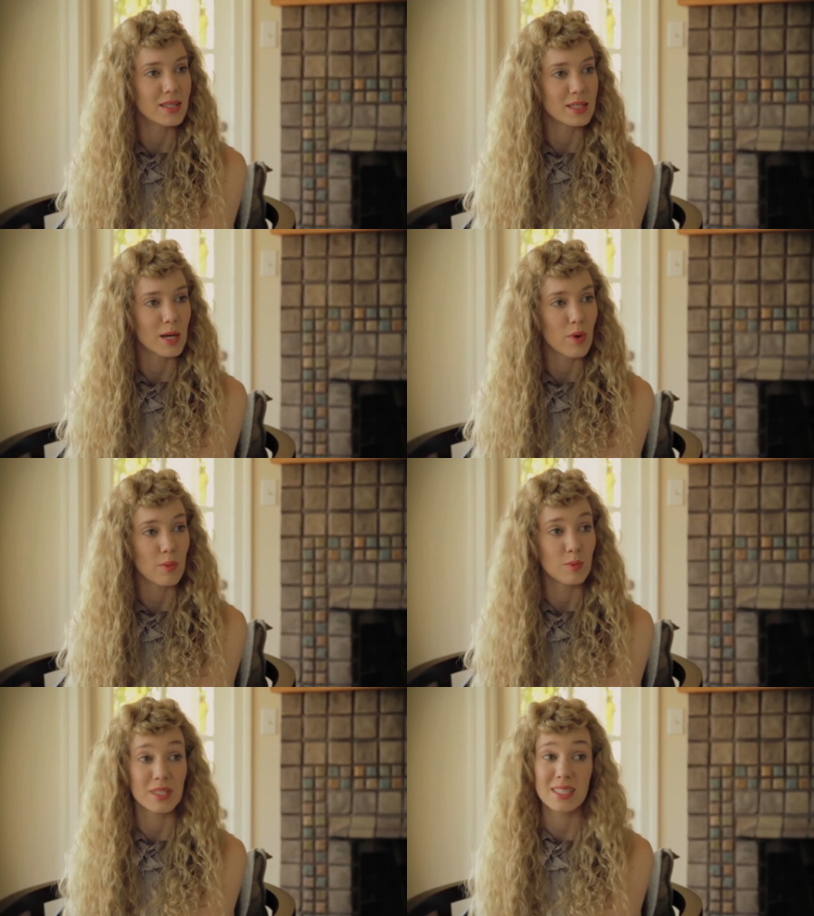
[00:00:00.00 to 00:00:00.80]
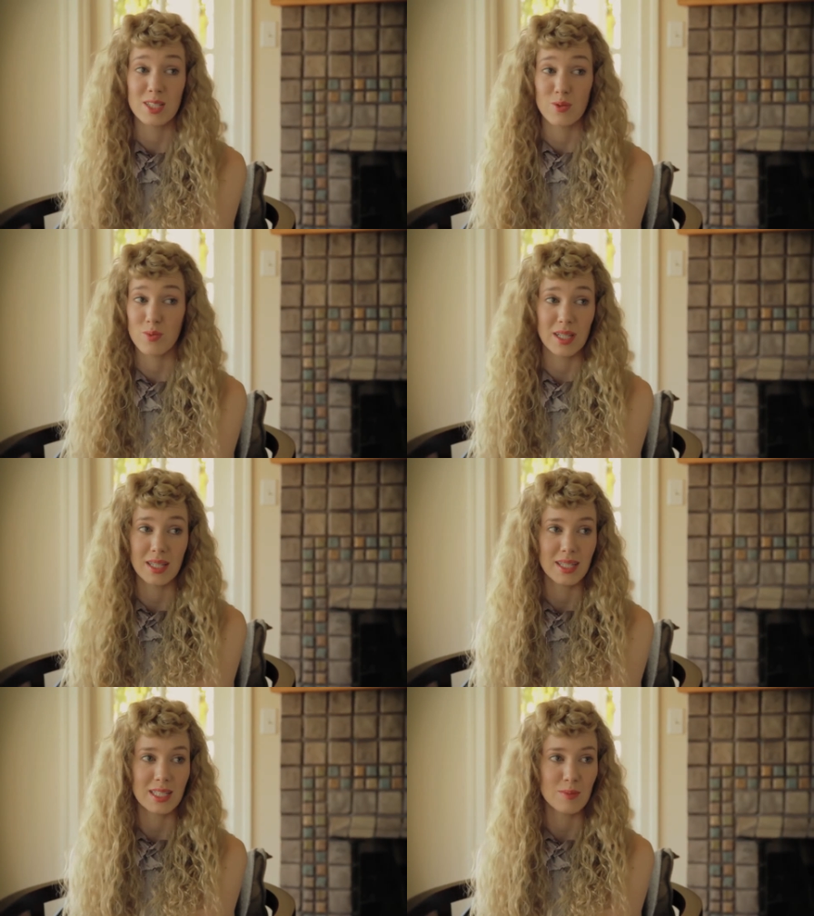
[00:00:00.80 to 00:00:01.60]
is that I probably didn't
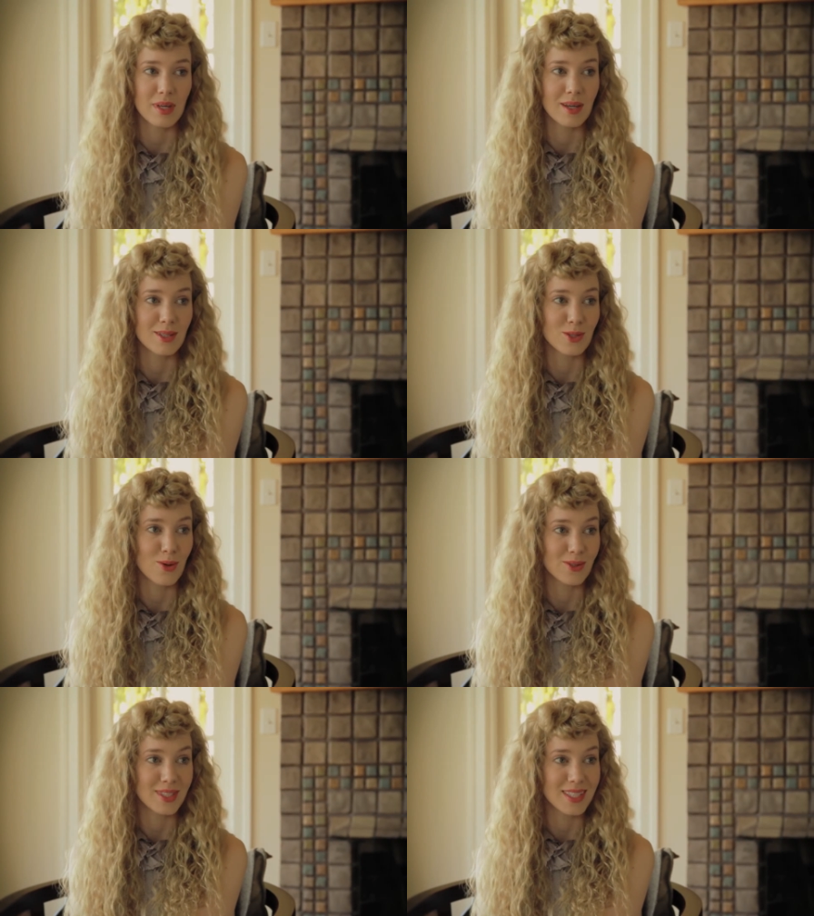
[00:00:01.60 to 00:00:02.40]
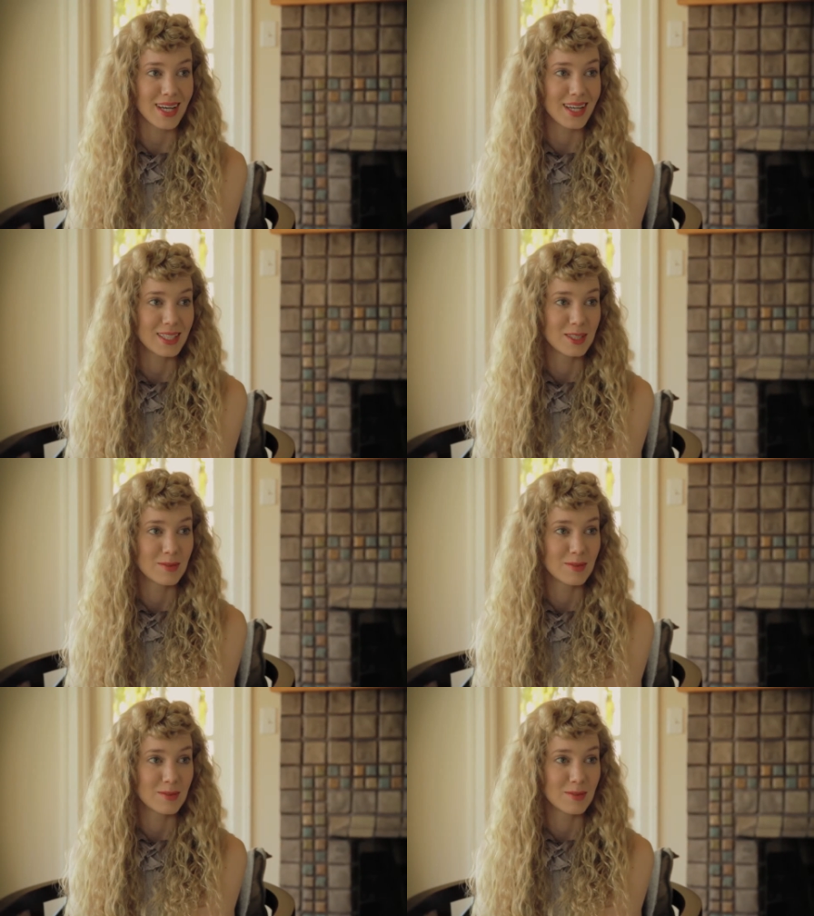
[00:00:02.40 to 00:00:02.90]
really need to be here at all, did I?